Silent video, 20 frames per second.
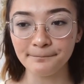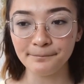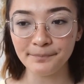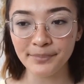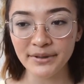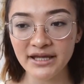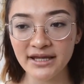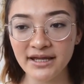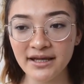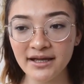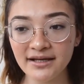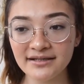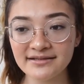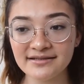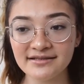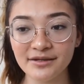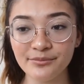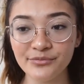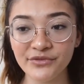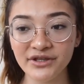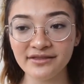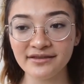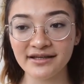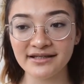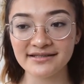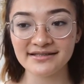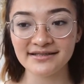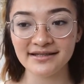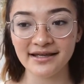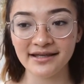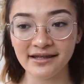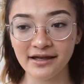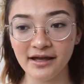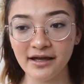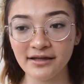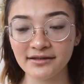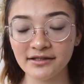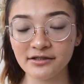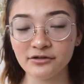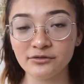B, something that's like
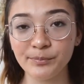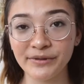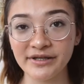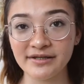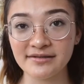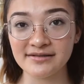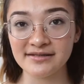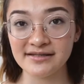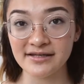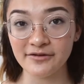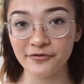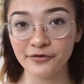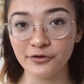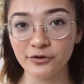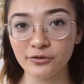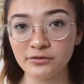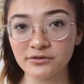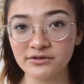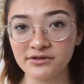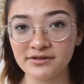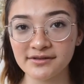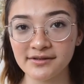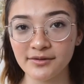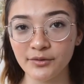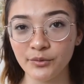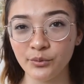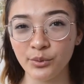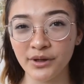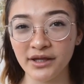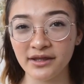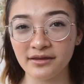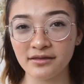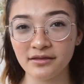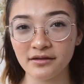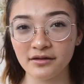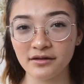a little bit difficult with